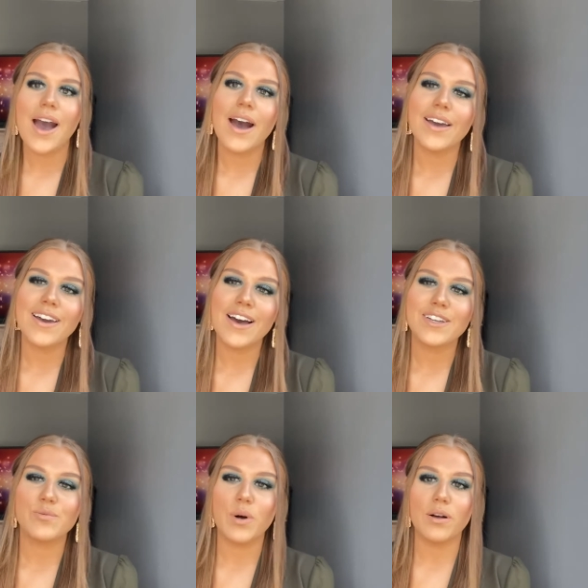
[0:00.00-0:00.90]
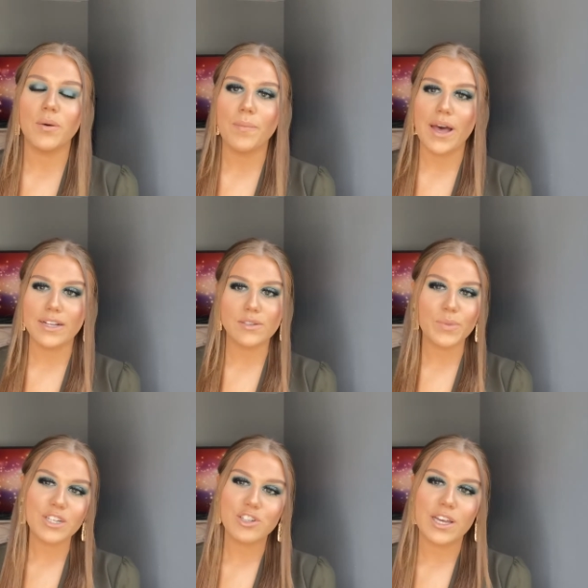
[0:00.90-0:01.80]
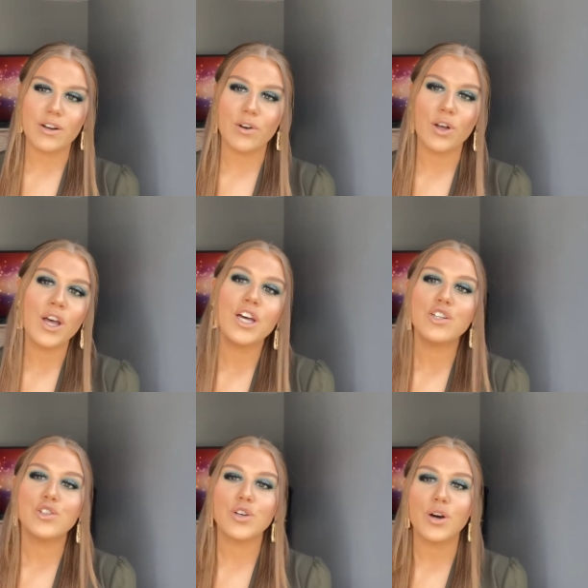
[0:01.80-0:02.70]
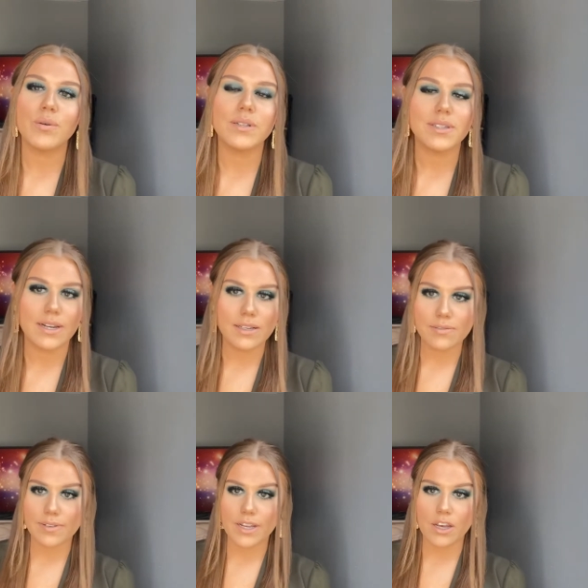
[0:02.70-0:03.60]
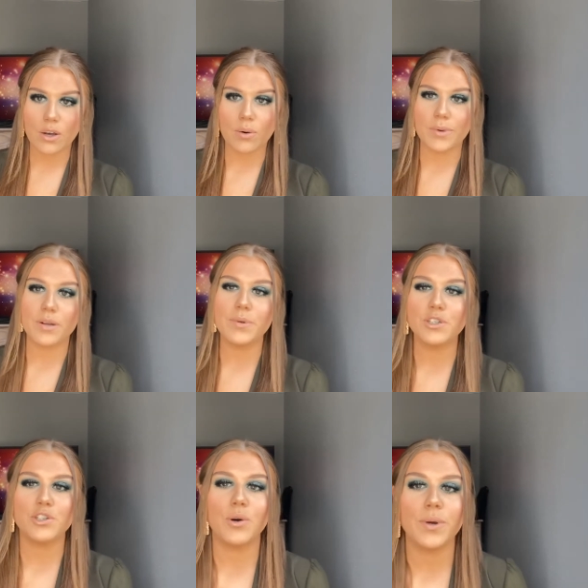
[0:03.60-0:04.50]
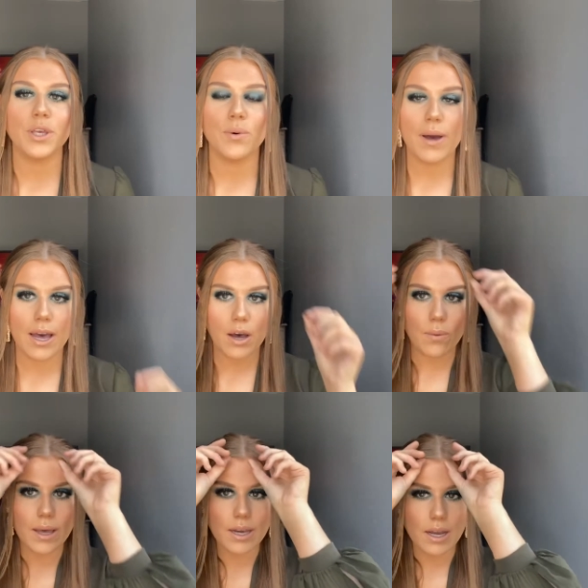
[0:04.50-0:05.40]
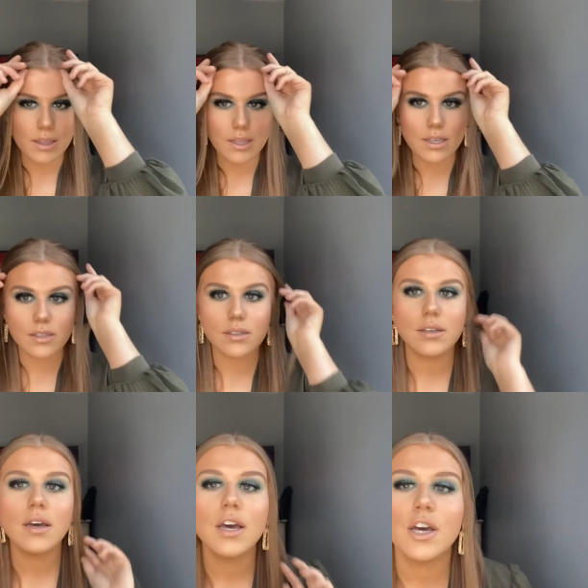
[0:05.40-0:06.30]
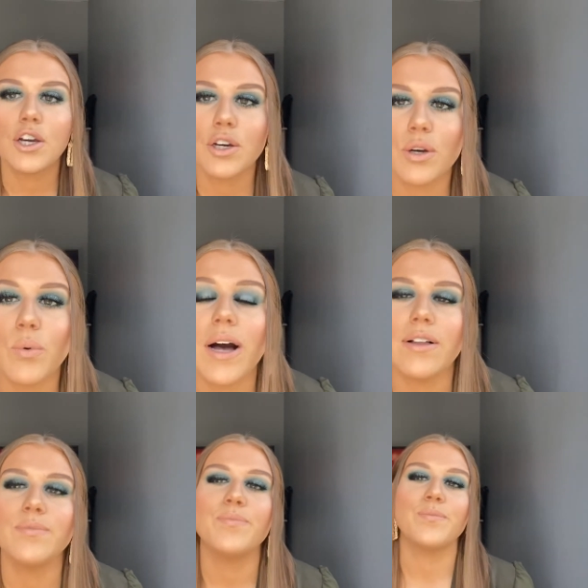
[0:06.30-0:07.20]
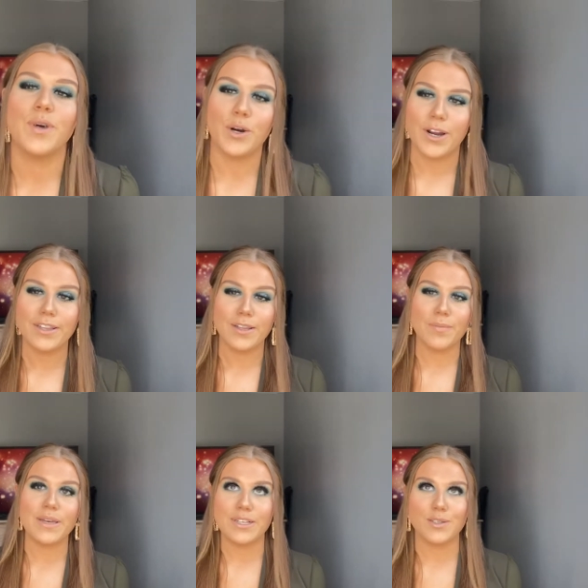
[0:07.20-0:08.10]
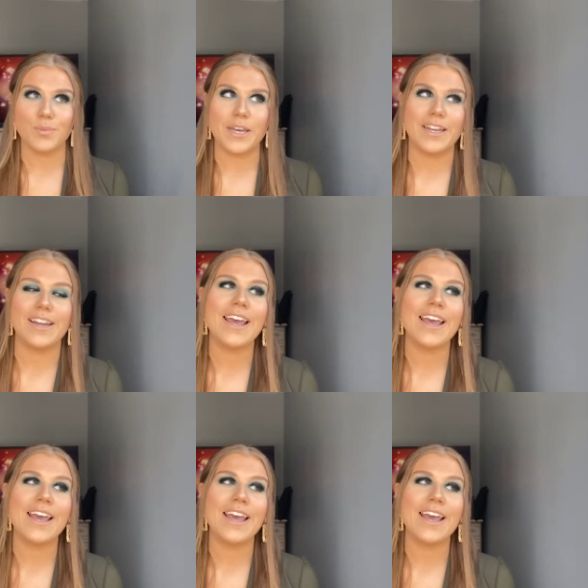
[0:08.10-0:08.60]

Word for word: Hi guys, welcome back to my channel. So in today's video, I'm gonna be showing you how I got this. Well, all right, let me explain.